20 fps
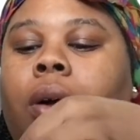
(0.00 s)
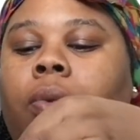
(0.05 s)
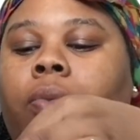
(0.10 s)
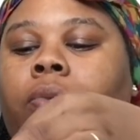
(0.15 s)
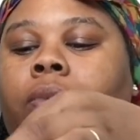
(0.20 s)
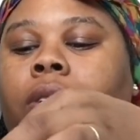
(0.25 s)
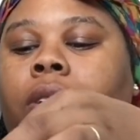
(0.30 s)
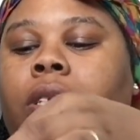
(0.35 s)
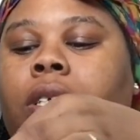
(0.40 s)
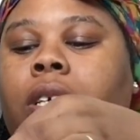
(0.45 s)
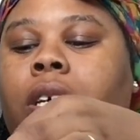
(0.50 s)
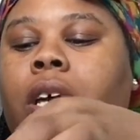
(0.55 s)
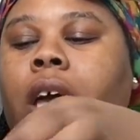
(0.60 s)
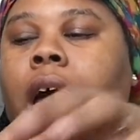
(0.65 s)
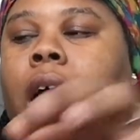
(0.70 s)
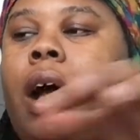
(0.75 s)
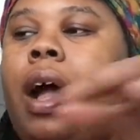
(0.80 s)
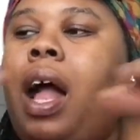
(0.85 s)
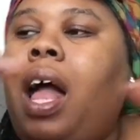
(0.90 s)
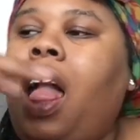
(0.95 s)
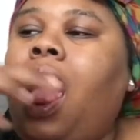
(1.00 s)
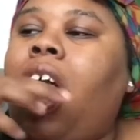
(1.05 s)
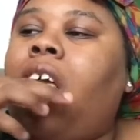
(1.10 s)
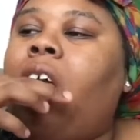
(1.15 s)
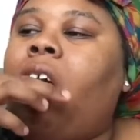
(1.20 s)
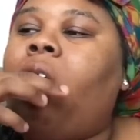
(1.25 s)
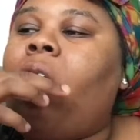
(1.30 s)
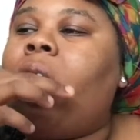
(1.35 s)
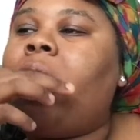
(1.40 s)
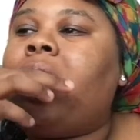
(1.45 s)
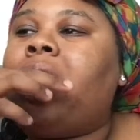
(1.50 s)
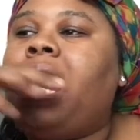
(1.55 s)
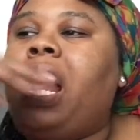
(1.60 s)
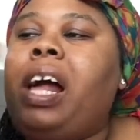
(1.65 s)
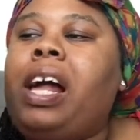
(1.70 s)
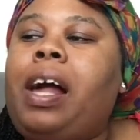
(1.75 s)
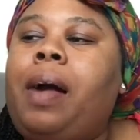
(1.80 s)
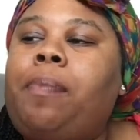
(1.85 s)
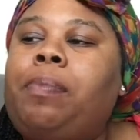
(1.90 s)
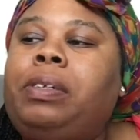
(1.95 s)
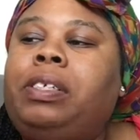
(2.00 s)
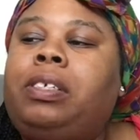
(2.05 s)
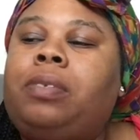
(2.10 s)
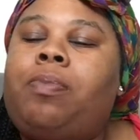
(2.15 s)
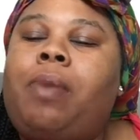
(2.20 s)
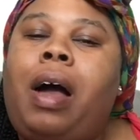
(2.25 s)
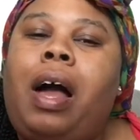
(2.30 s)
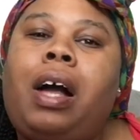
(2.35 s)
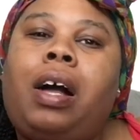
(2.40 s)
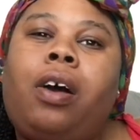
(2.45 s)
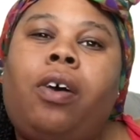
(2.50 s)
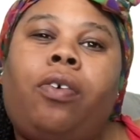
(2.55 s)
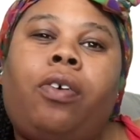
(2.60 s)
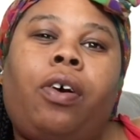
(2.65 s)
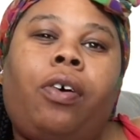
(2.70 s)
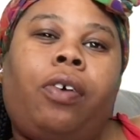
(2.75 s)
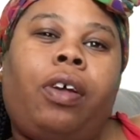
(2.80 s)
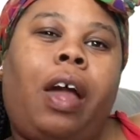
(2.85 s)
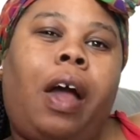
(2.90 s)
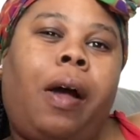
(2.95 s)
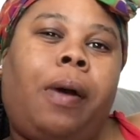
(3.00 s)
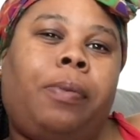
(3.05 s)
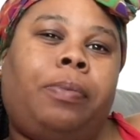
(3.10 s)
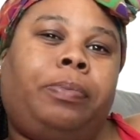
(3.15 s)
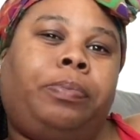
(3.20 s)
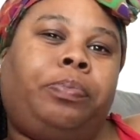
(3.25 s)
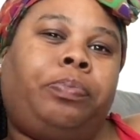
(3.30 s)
We'll see, y'all. I ain't, I got me some hot cocoa, y'all.